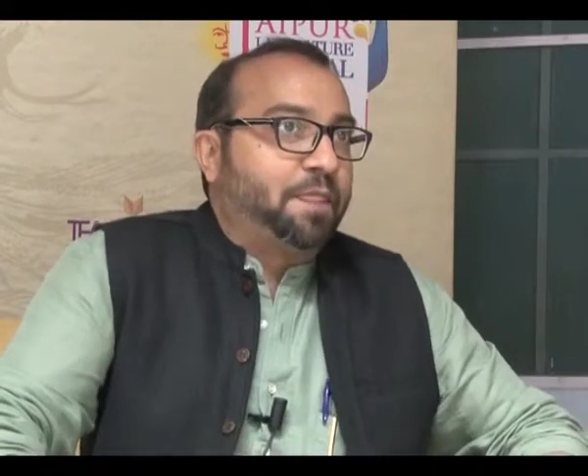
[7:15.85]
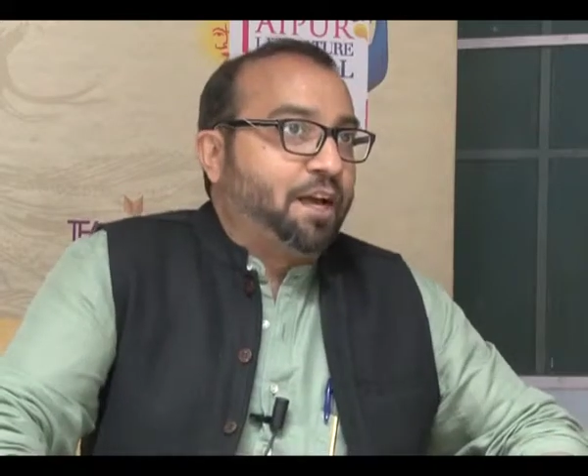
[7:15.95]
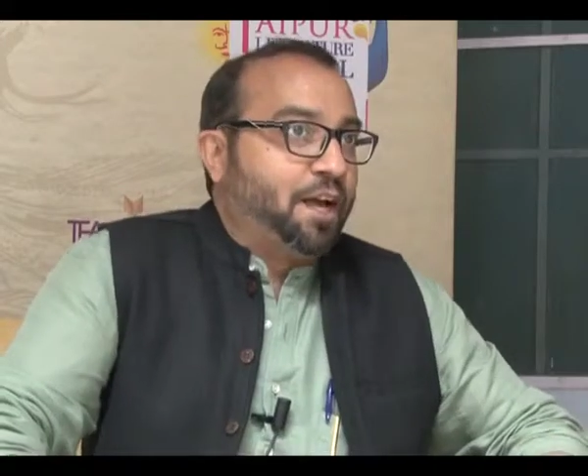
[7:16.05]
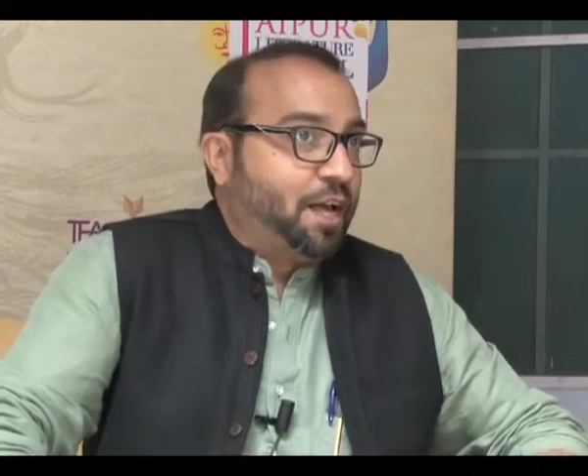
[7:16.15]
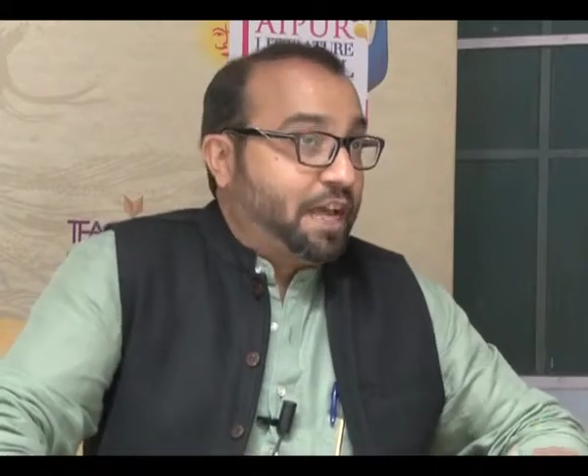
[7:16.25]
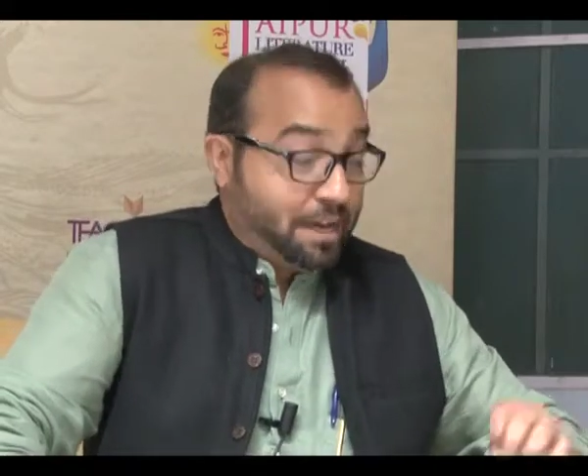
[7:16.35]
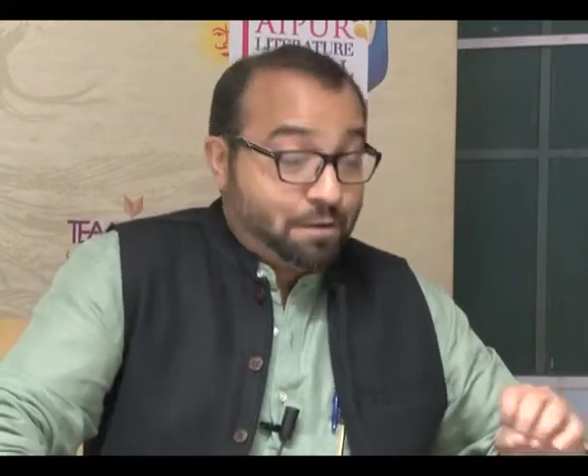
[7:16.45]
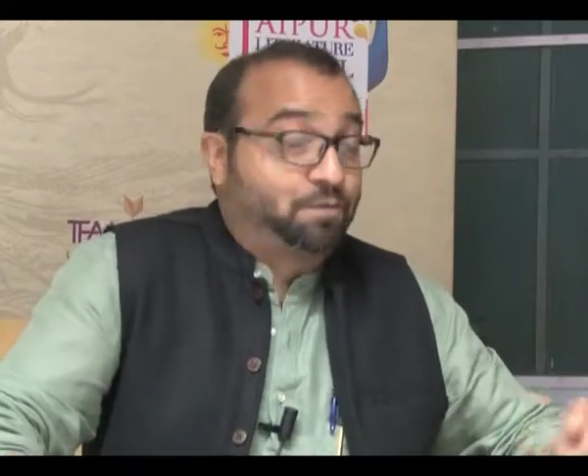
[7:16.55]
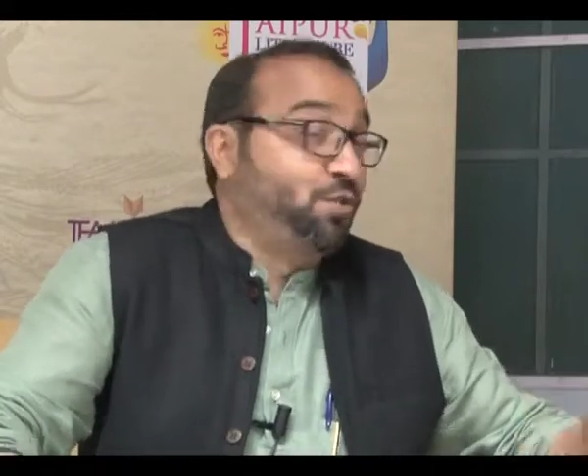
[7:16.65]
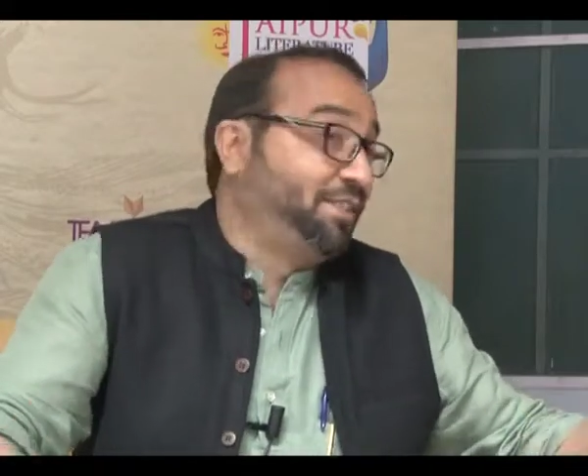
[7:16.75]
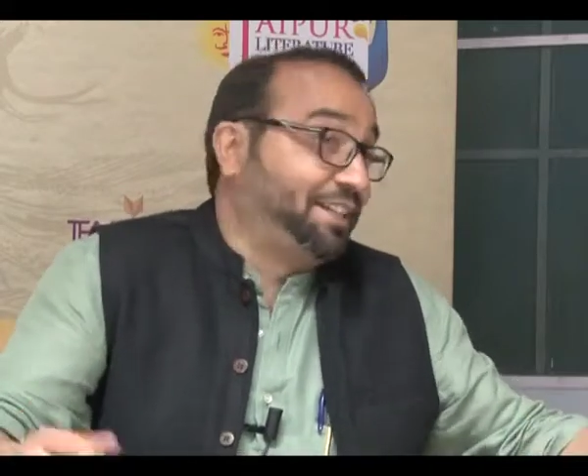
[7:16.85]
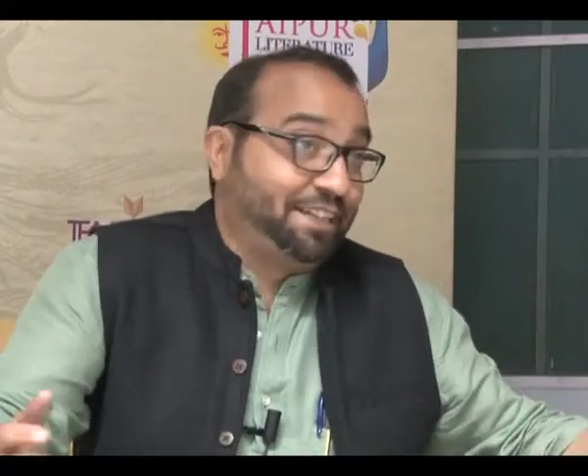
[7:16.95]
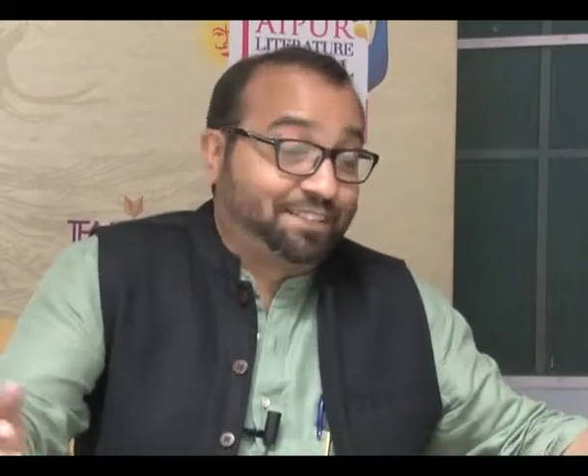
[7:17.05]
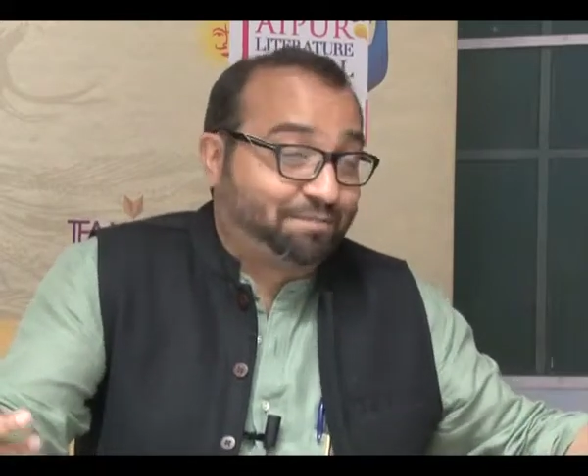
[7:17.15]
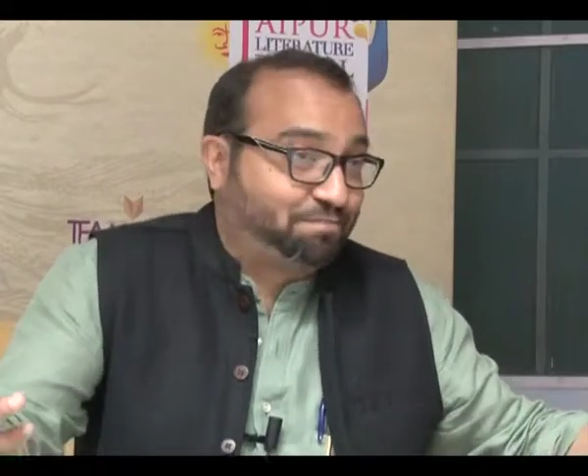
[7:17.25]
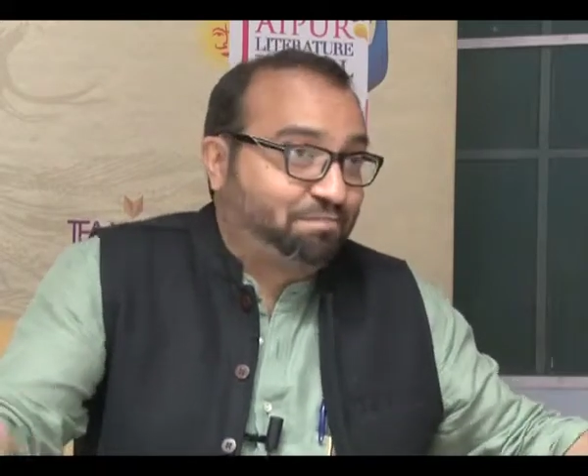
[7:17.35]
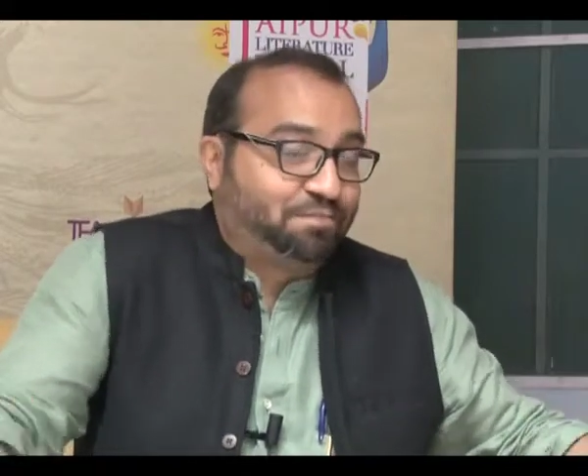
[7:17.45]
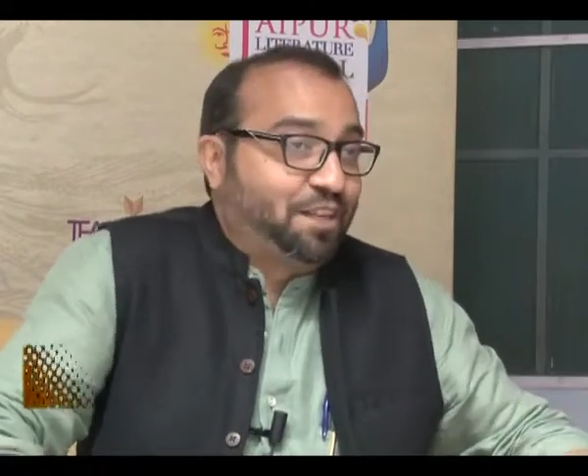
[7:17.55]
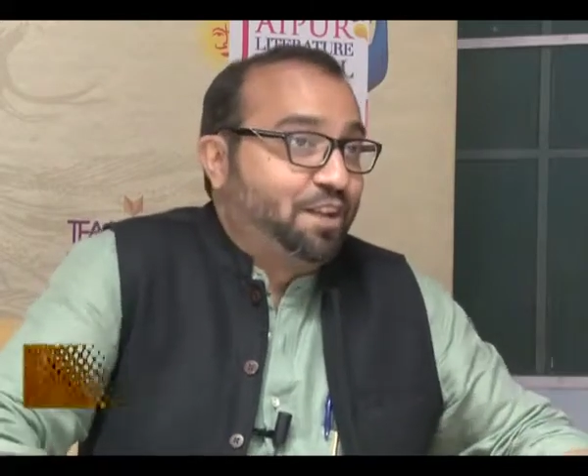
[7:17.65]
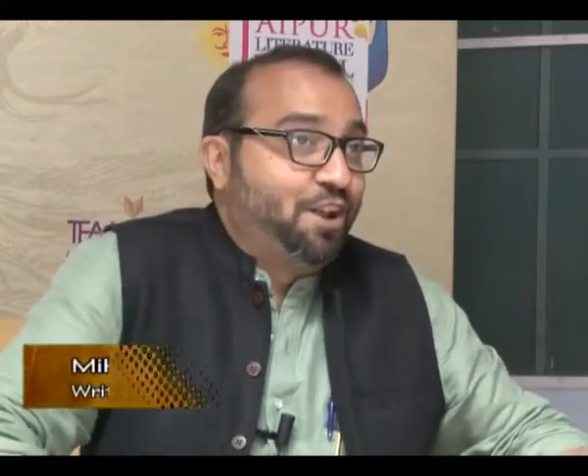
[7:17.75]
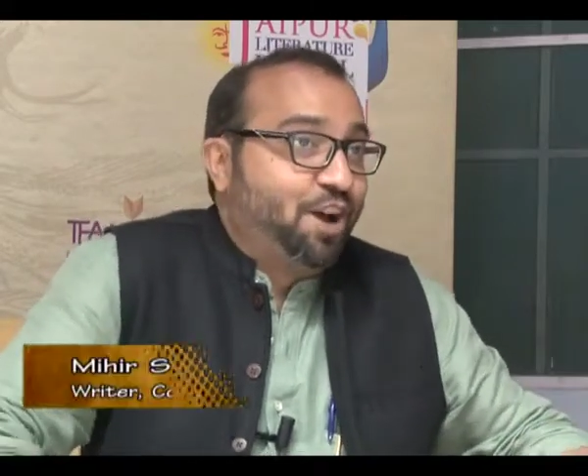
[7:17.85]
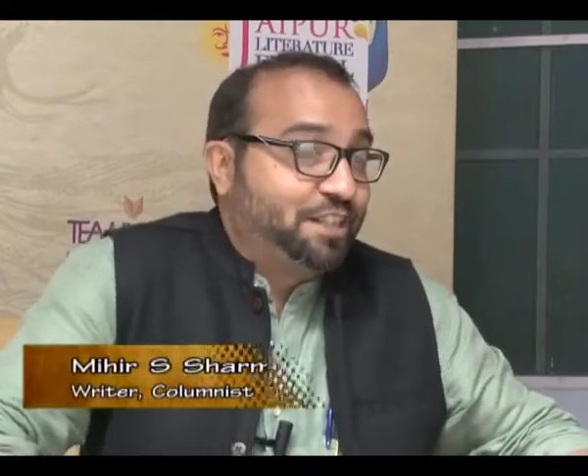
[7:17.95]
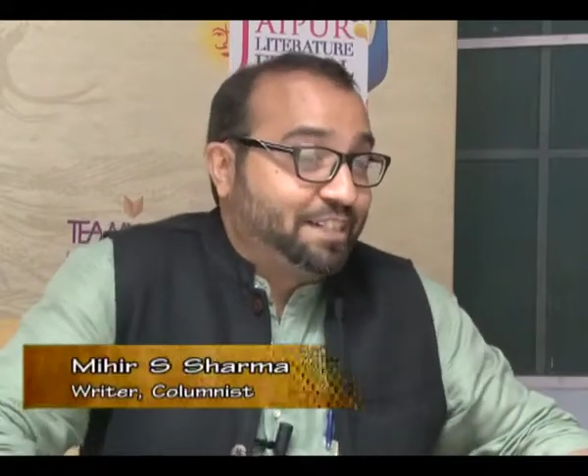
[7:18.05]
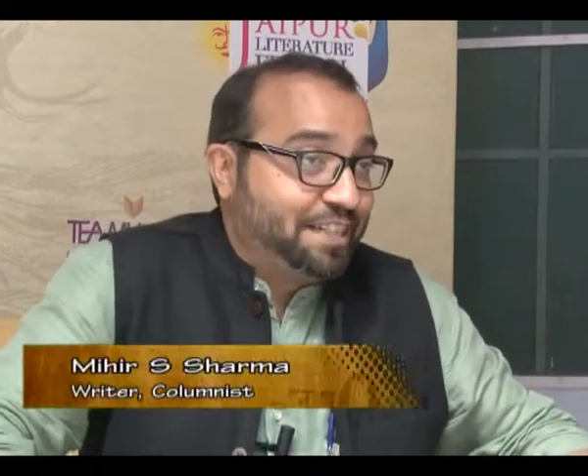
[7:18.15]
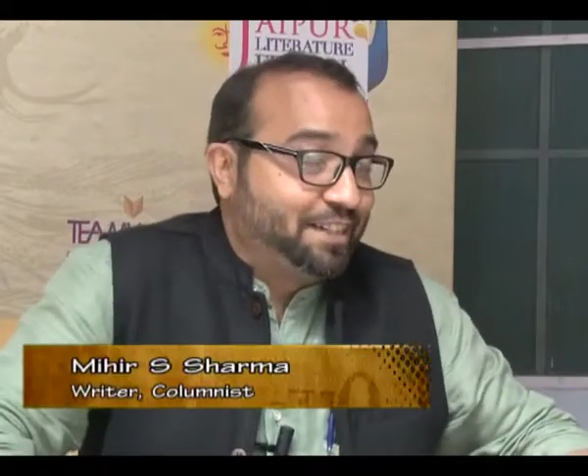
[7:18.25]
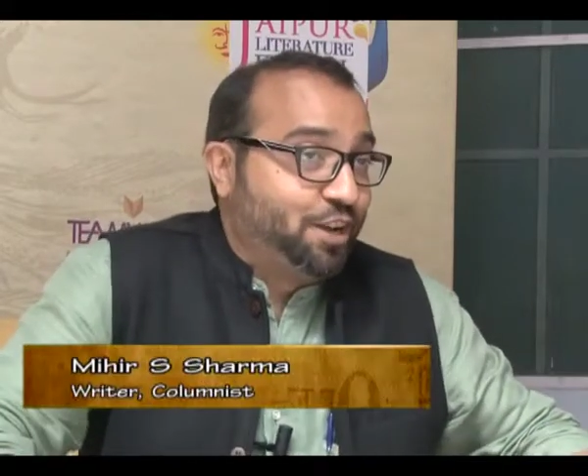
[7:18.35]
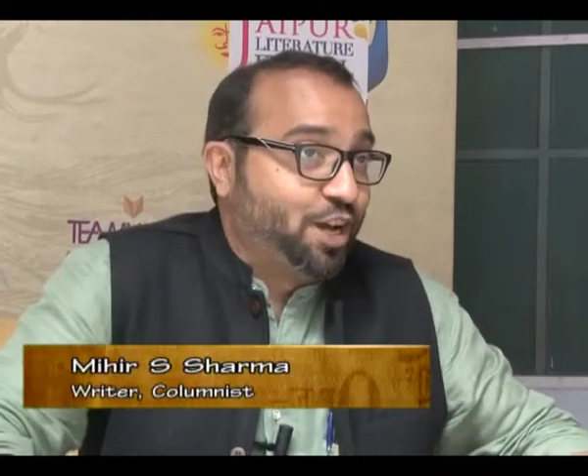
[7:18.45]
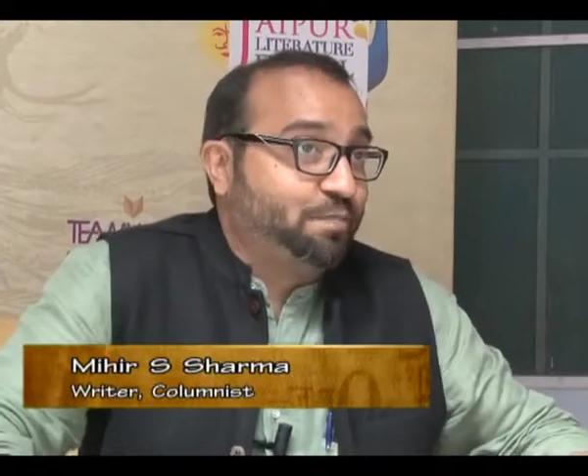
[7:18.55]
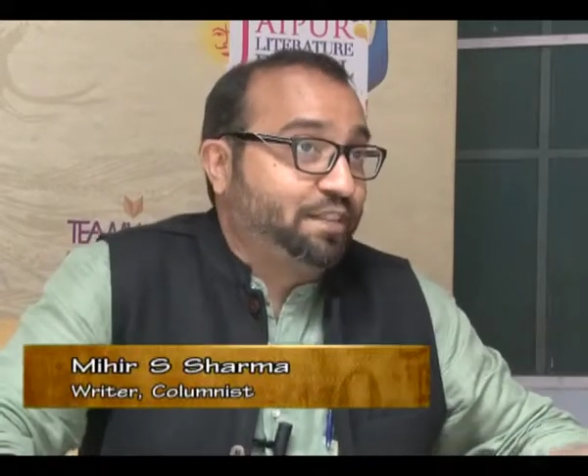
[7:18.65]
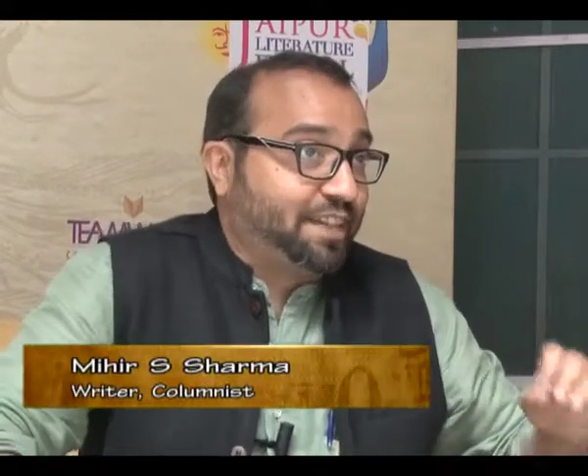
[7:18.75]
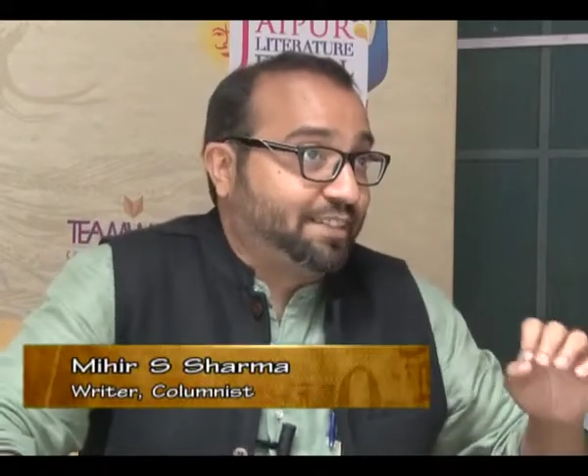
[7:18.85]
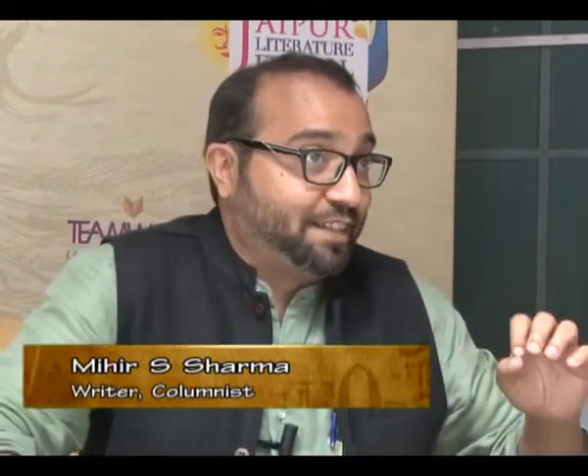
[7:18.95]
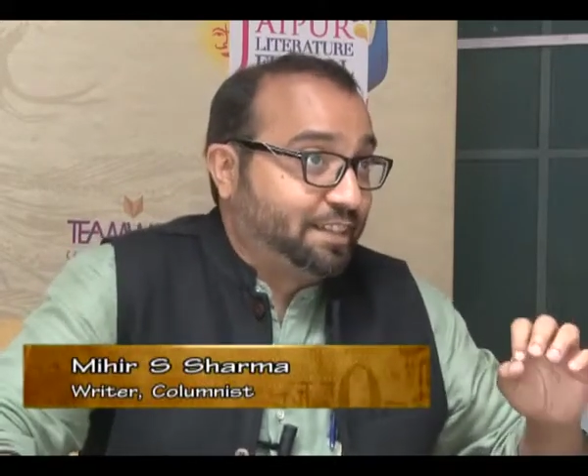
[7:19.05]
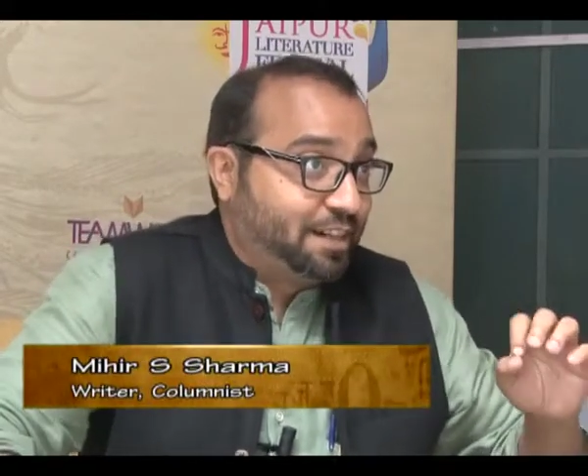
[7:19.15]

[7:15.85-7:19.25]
Uh, and of course, he's a lot, he did a lot, but there's a,